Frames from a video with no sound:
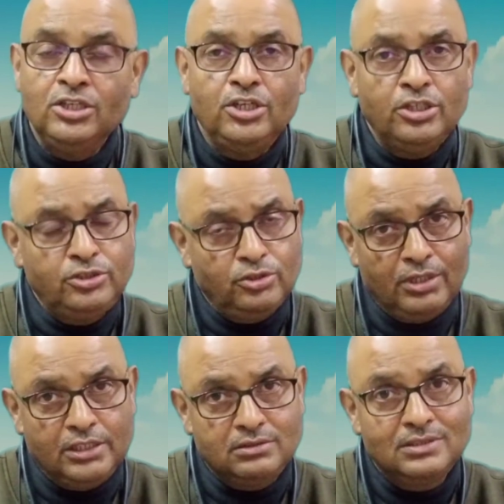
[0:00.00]

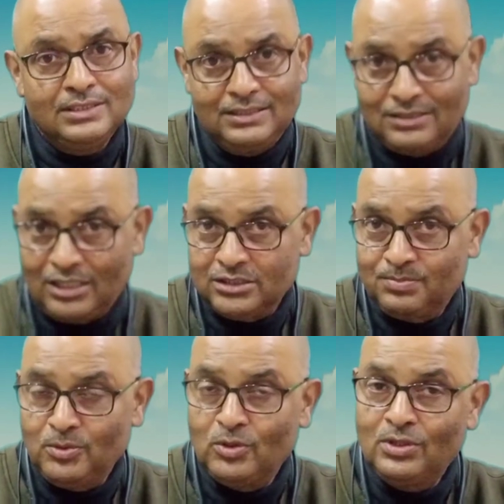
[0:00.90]
insurance,
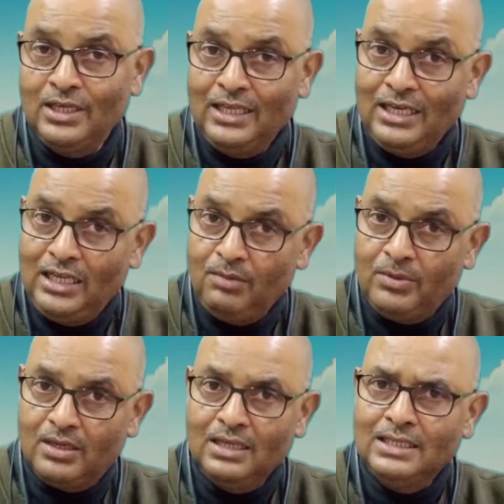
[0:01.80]
transport,
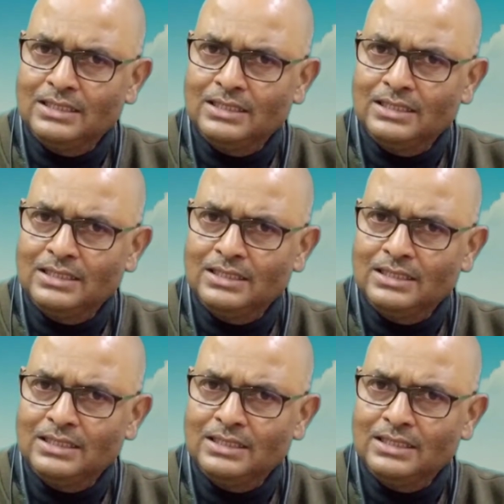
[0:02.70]
labor,